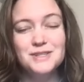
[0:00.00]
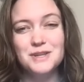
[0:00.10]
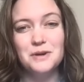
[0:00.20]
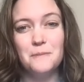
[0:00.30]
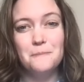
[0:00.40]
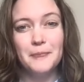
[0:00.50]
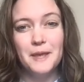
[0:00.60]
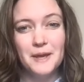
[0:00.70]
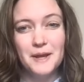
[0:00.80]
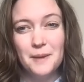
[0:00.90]
So,
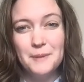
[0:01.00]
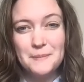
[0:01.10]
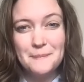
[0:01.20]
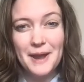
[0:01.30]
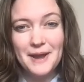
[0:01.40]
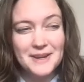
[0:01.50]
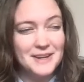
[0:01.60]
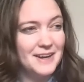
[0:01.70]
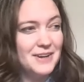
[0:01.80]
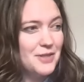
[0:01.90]
come on
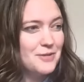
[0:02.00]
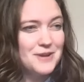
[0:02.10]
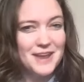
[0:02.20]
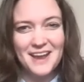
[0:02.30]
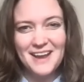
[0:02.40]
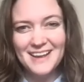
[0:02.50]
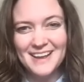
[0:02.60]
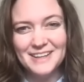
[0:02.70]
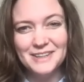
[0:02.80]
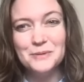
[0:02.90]
back another day
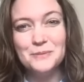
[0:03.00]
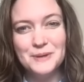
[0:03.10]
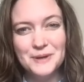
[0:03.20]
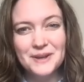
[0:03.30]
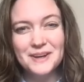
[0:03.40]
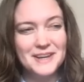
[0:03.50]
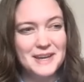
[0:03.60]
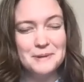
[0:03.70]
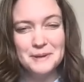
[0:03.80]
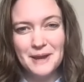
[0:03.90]
and we're going to
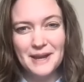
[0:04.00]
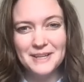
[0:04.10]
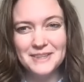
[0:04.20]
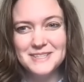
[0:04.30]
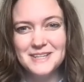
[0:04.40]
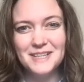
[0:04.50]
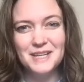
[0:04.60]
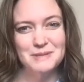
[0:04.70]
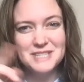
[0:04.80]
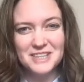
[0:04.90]
keep unpacking this
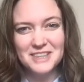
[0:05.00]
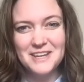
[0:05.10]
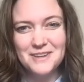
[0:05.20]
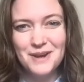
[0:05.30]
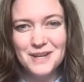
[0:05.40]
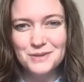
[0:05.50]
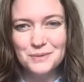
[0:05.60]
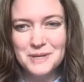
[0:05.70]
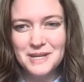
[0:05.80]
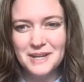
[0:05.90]
eclipse. Thank you guys
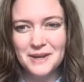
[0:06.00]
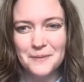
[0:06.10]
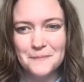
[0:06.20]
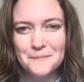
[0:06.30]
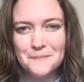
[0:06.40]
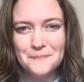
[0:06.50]
for being here.